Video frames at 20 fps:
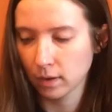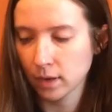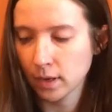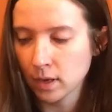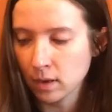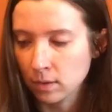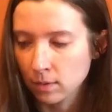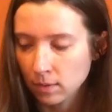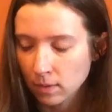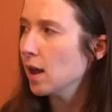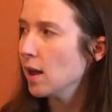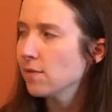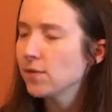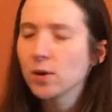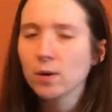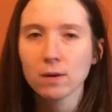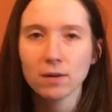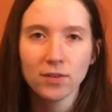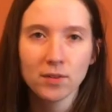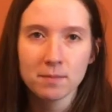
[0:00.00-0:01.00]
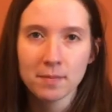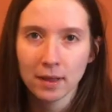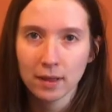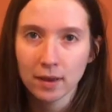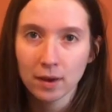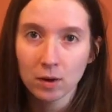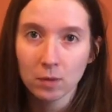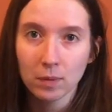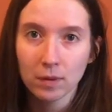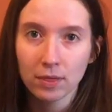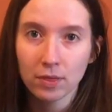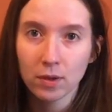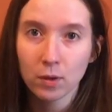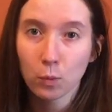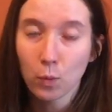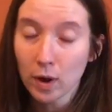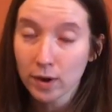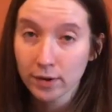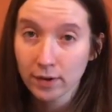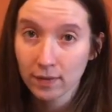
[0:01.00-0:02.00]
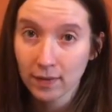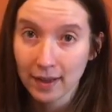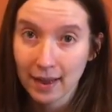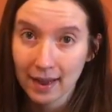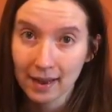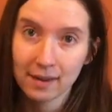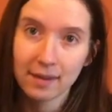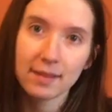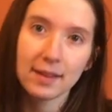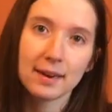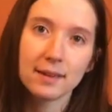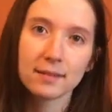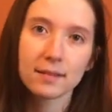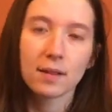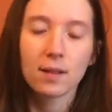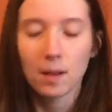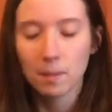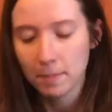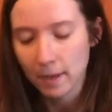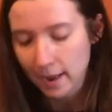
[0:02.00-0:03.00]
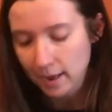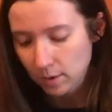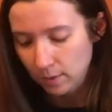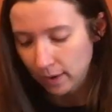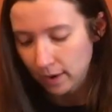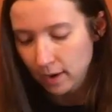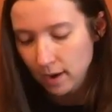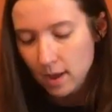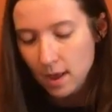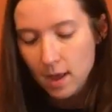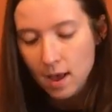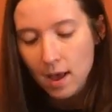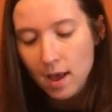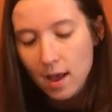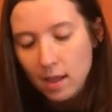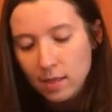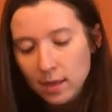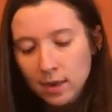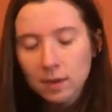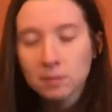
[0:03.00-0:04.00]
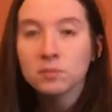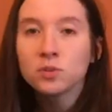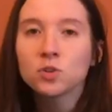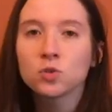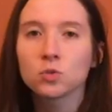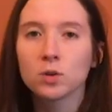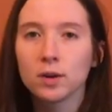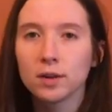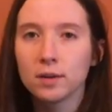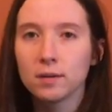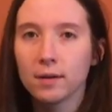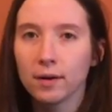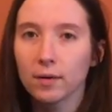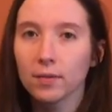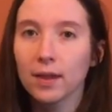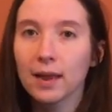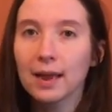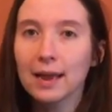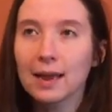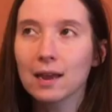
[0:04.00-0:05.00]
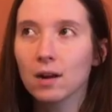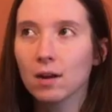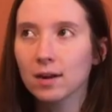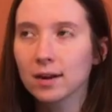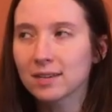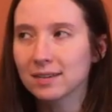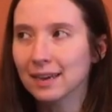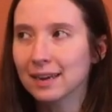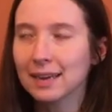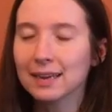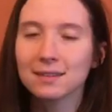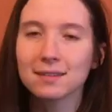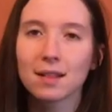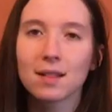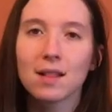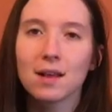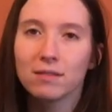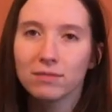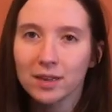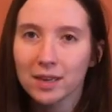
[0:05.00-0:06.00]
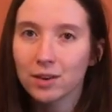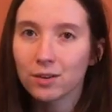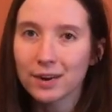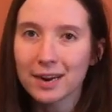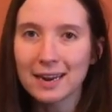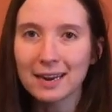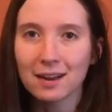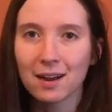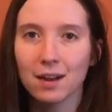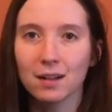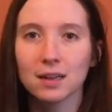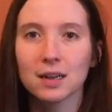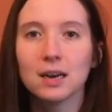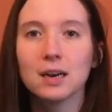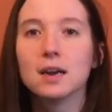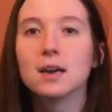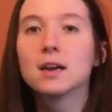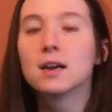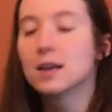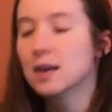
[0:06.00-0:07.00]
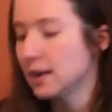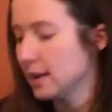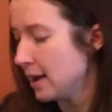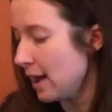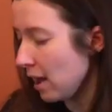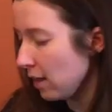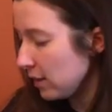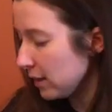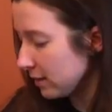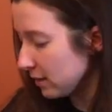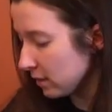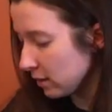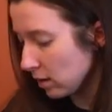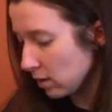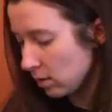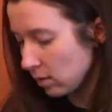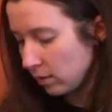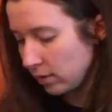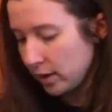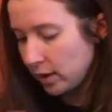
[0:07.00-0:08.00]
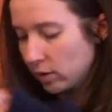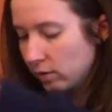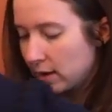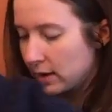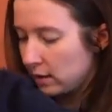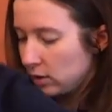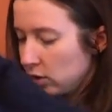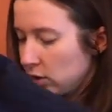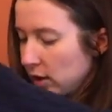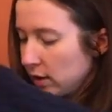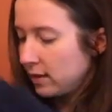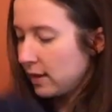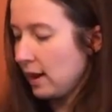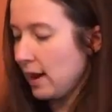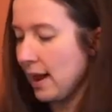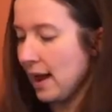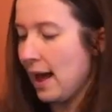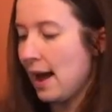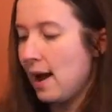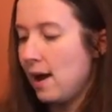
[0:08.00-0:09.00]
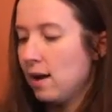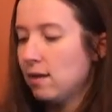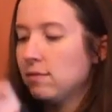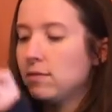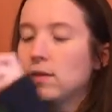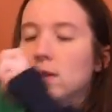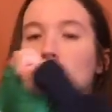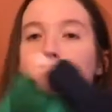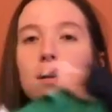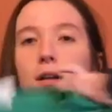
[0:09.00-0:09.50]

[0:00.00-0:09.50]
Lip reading: Cute. If you are familiar with the wonderland that is Club Penguin, then I'm sure you know that Antarctic is a lovely green color. Now, this is the only green shirt that I have.